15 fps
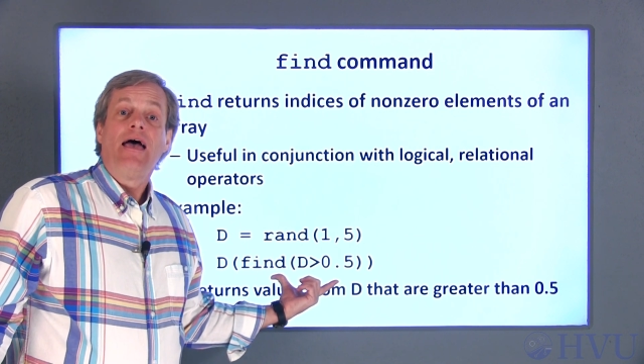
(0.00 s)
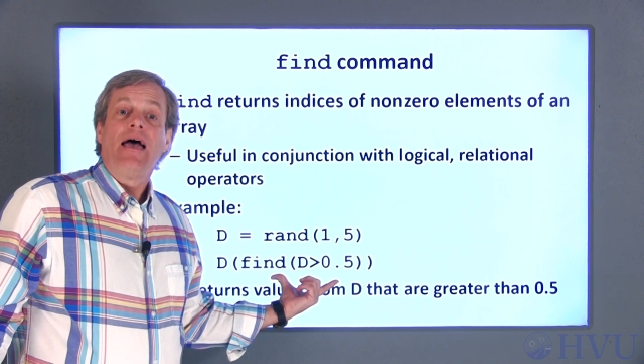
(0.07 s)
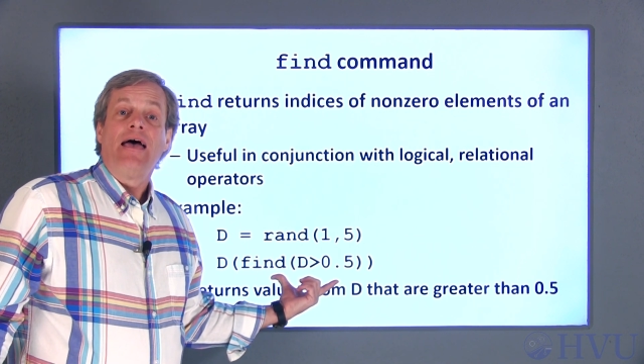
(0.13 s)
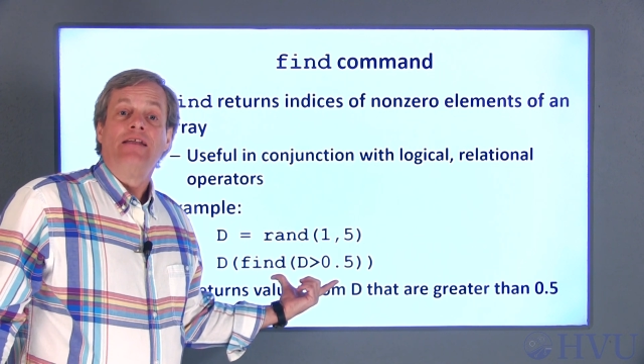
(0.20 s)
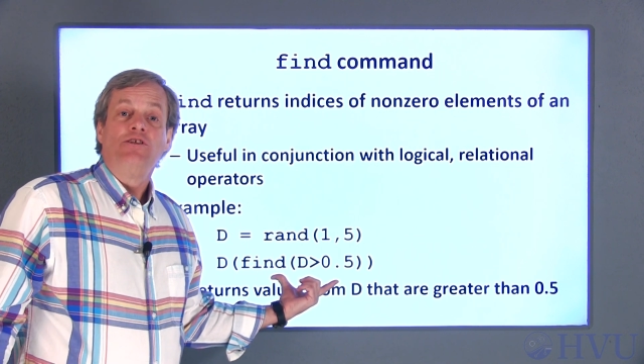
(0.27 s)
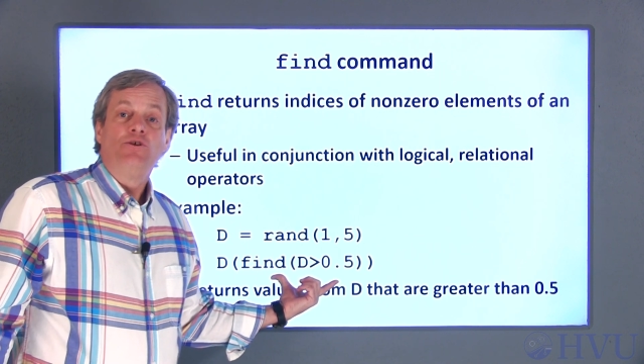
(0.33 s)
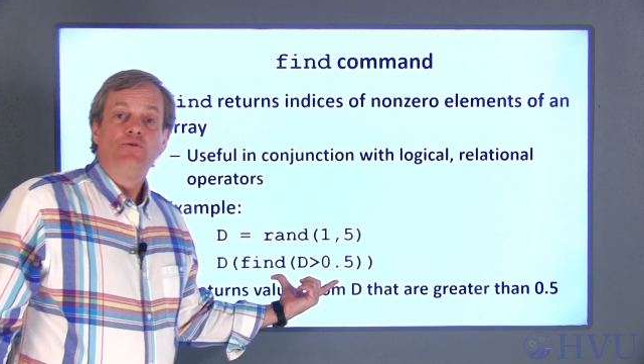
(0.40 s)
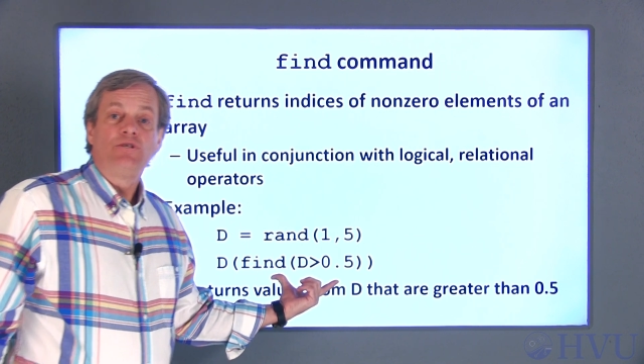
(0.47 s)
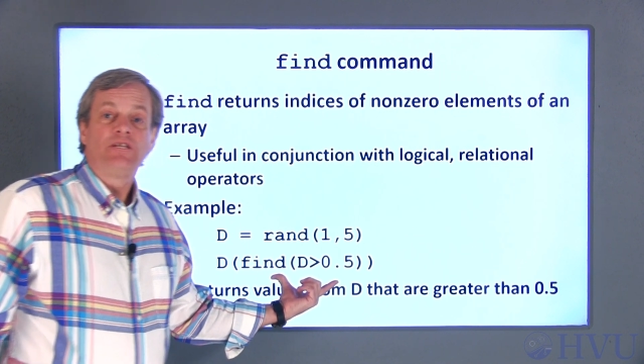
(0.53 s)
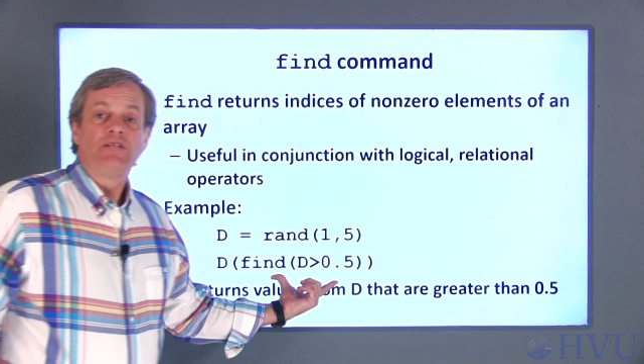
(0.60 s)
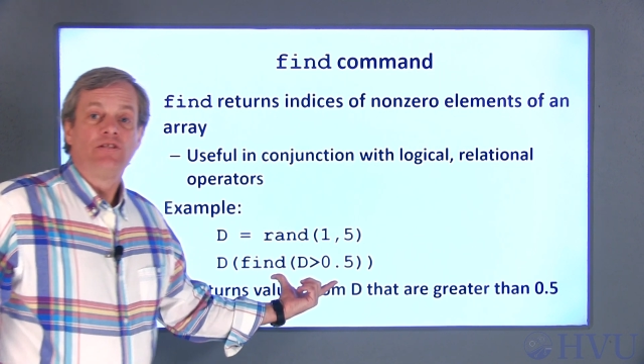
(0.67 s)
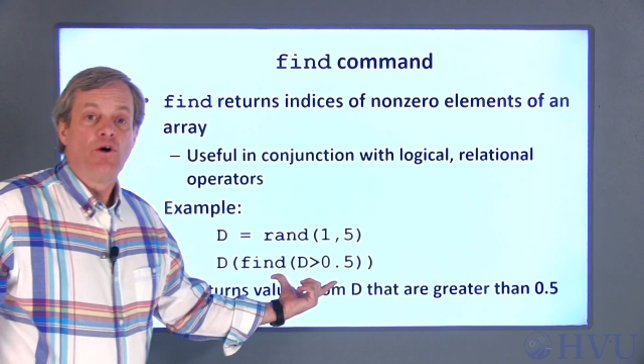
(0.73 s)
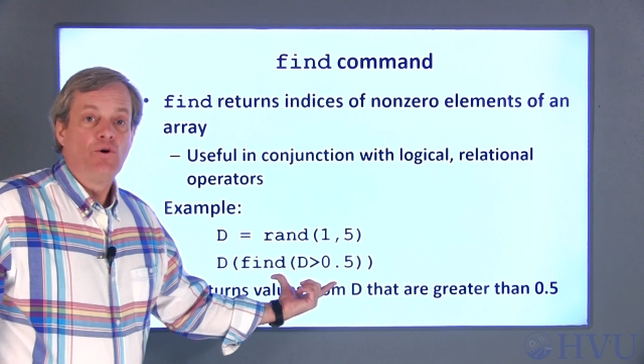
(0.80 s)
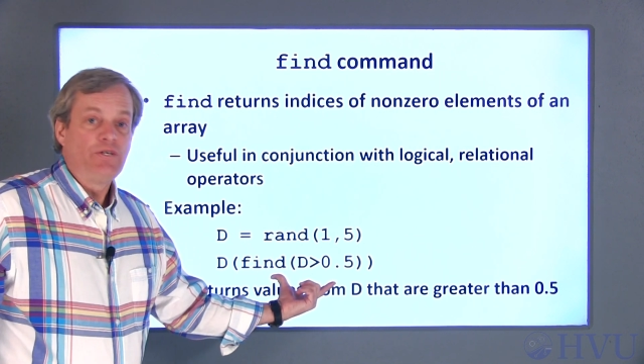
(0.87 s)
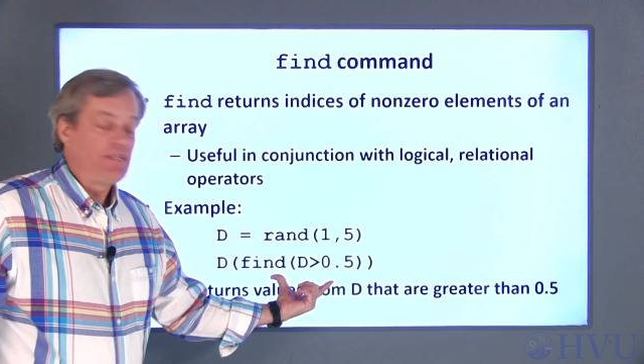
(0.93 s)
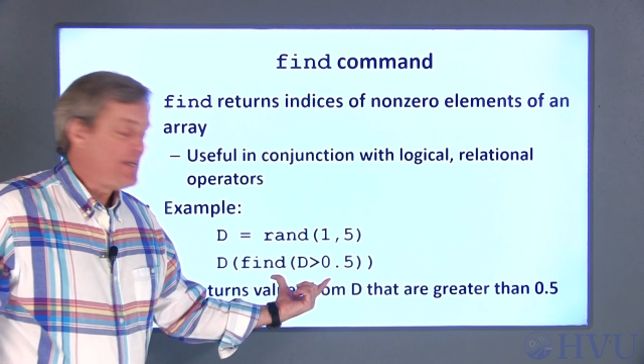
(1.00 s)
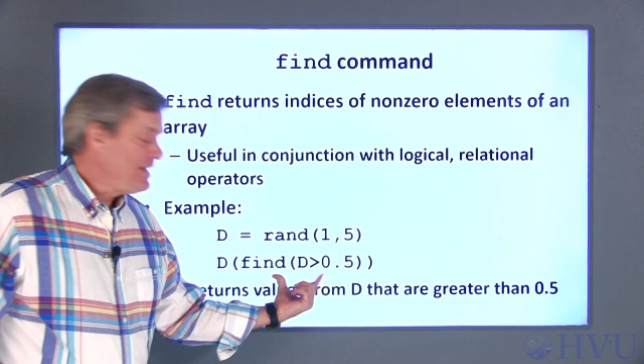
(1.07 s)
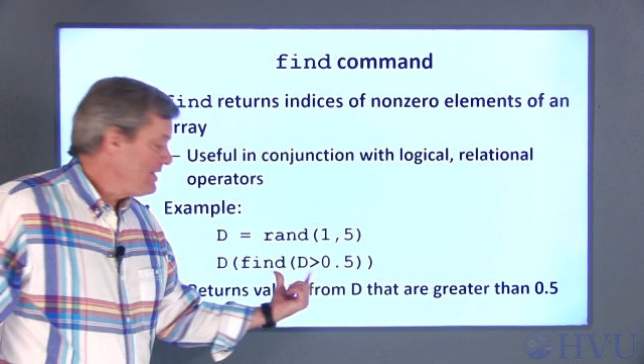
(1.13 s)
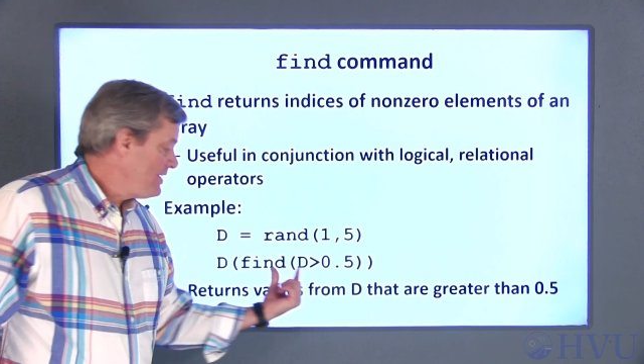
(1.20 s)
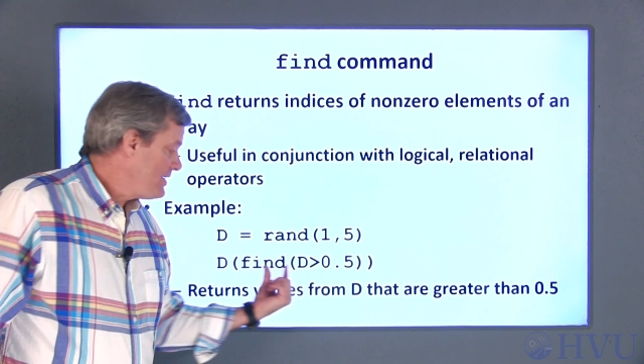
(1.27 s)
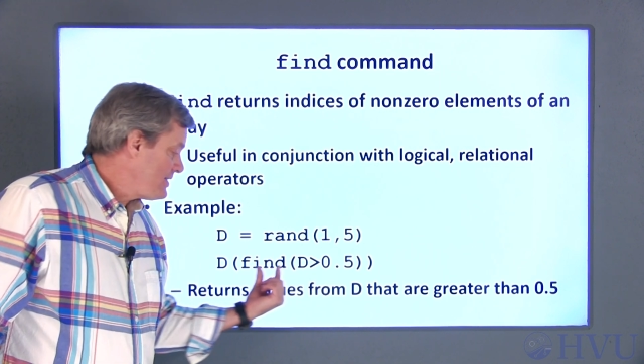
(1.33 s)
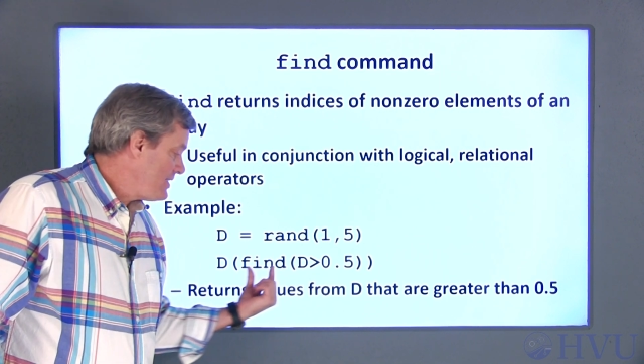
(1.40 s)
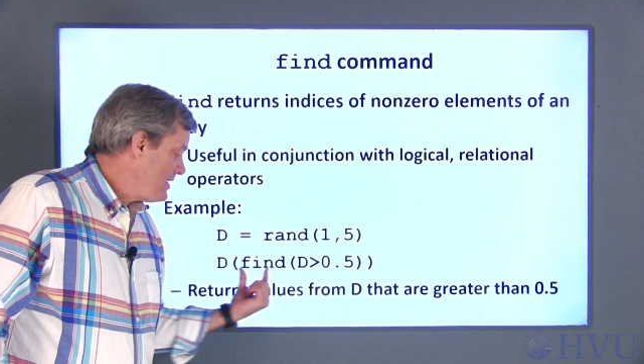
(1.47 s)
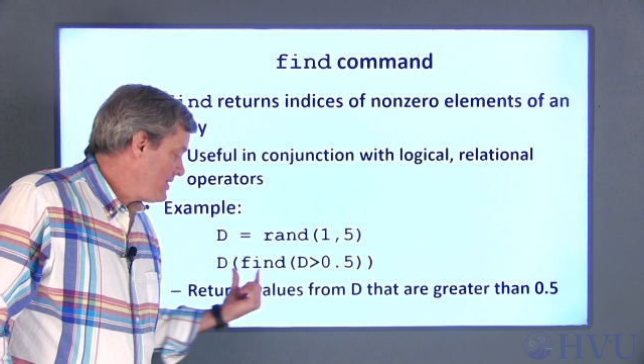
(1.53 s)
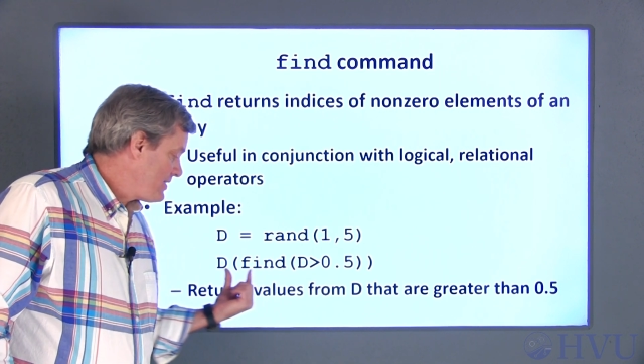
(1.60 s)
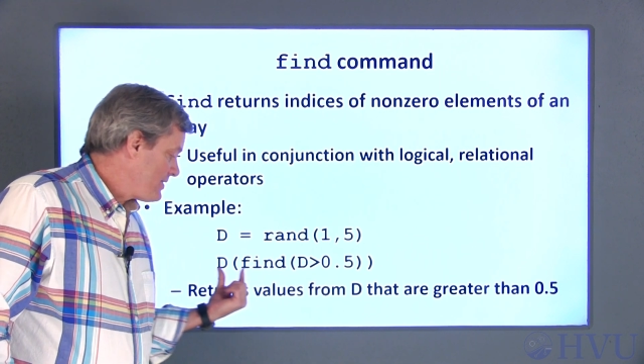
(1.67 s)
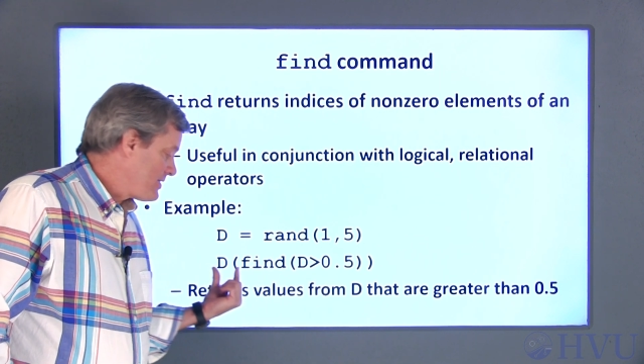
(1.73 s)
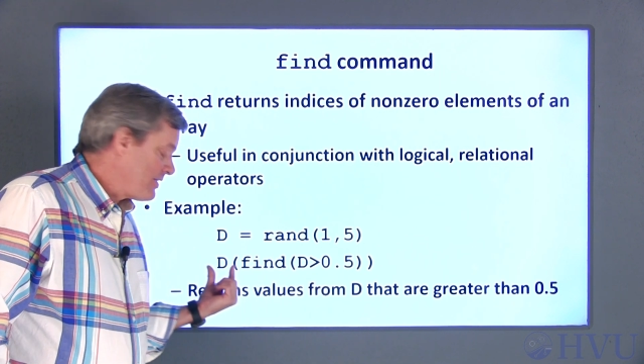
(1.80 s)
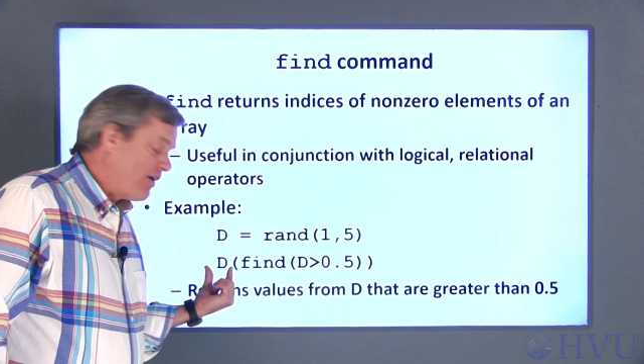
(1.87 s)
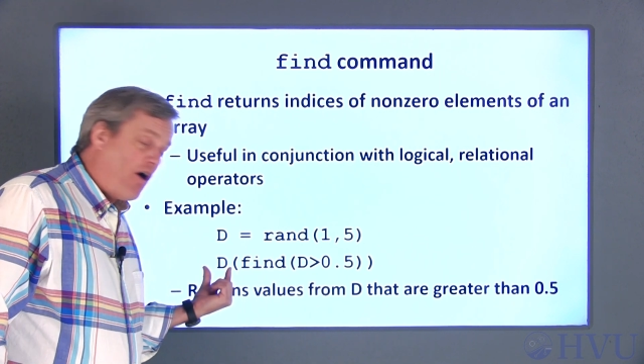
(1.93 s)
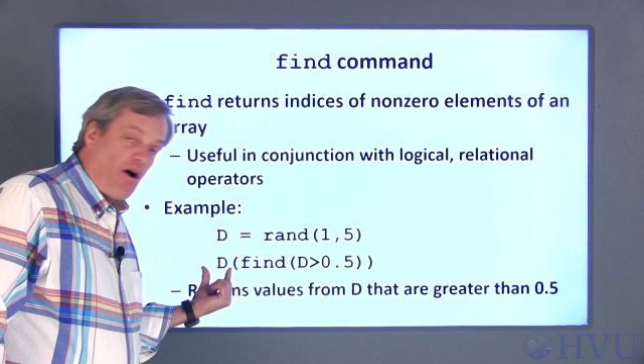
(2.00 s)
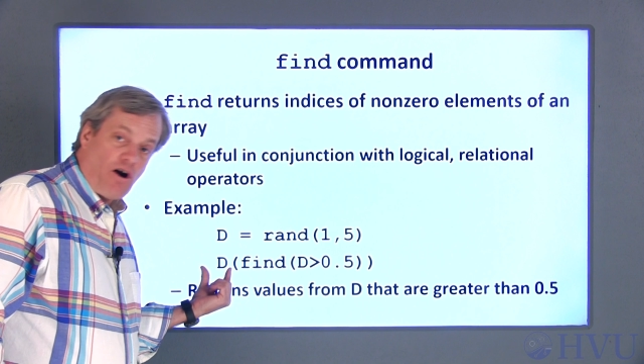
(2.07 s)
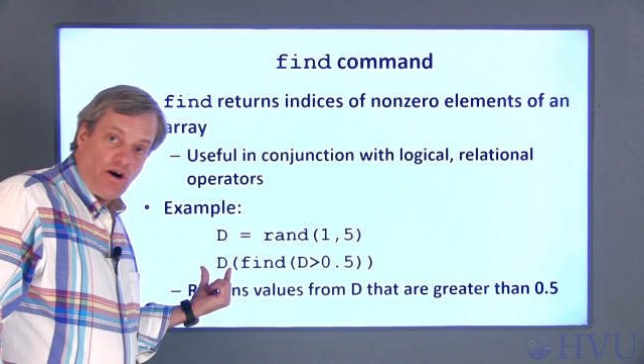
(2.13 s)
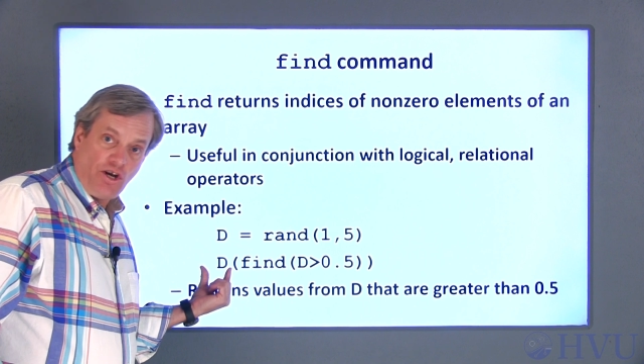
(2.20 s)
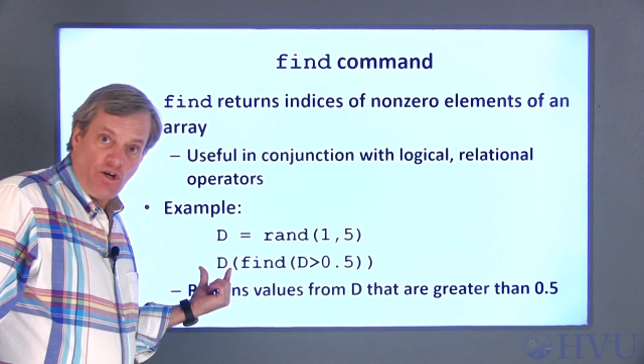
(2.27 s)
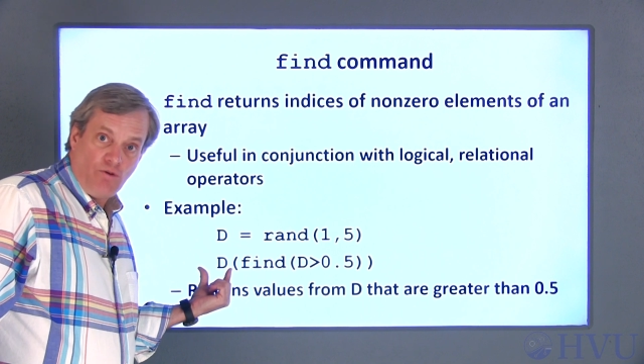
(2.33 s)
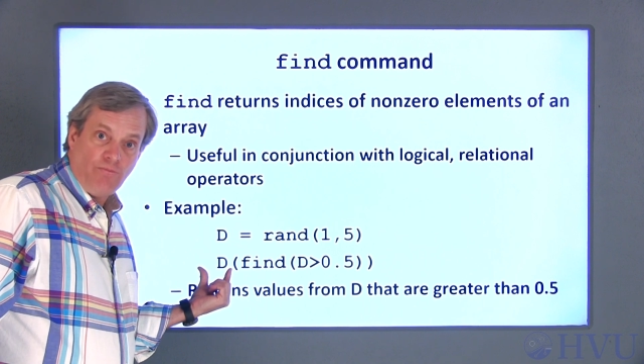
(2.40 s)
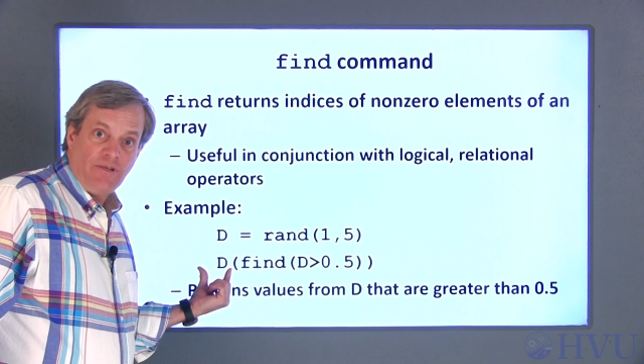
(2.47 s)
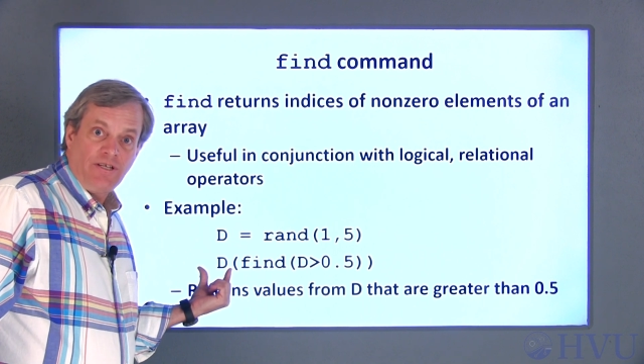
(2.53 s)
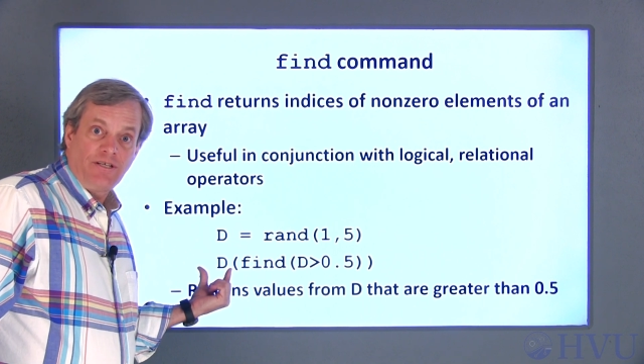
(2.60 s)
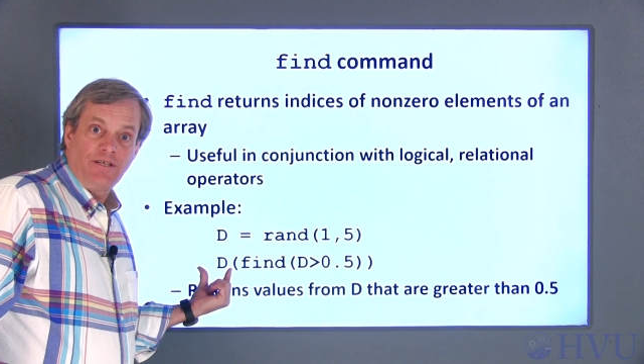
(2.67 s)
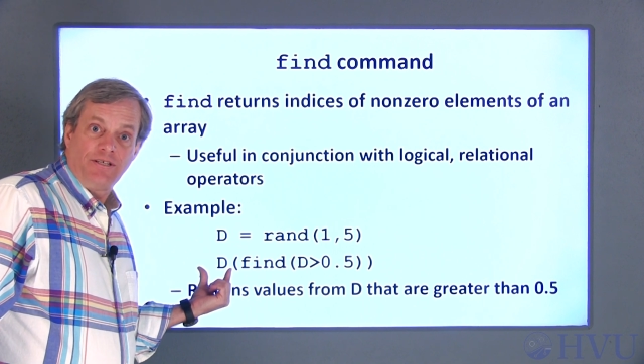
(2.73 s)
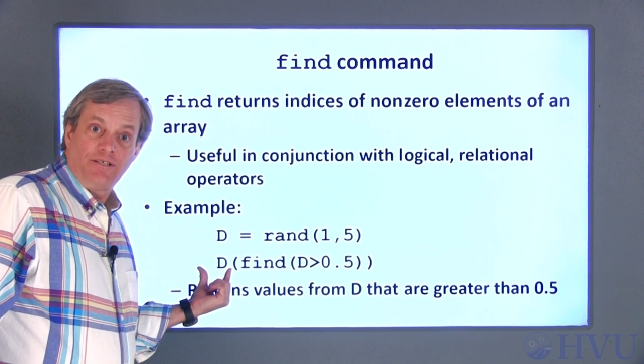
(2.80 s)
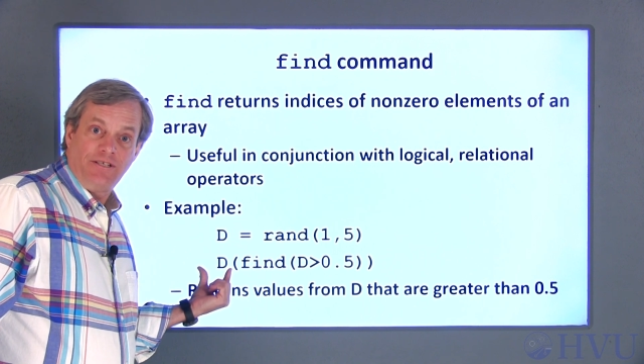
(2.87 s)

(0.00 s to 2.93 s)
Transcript: and using those indices as an argument